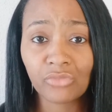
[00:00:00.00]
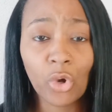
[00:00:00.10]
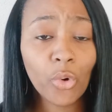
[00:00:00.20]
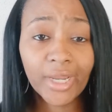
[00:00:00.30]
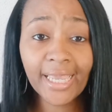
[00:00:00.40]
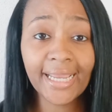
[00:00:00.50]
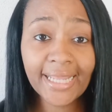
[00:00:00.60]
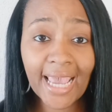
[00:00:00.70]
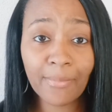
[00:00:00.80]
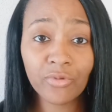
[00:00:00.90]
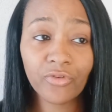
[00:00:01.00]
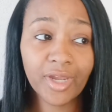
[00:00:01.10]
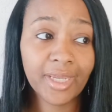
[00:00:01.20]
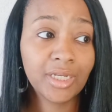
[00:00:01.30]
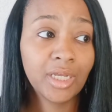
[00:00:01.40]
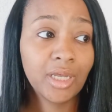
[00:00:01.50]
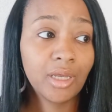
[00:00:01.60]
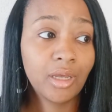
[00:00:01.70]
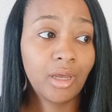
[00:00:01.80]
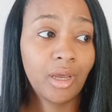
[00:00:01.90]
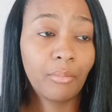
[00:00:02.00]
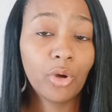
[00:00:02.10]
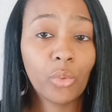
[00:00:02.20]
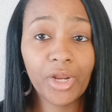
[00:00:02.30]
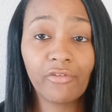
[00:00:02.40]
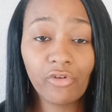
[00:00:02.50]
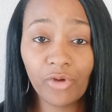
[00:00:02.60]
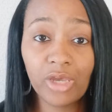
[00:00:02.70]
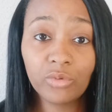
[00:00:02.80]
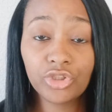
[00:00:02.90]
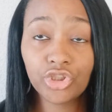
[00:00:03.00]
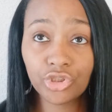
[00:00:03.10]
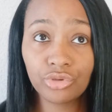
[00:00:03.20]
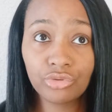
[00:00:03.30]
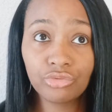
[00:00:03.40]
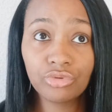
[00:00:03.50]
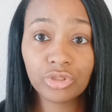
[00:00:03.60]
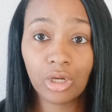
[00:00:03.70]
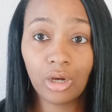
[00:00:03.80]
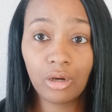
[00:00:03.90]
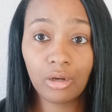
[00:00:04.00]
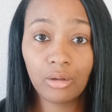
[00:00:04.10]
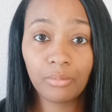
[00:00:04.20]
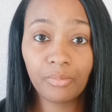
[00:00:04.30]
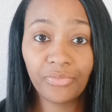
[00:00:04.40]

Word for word: or a candy apple red. But whatever red we choose, um,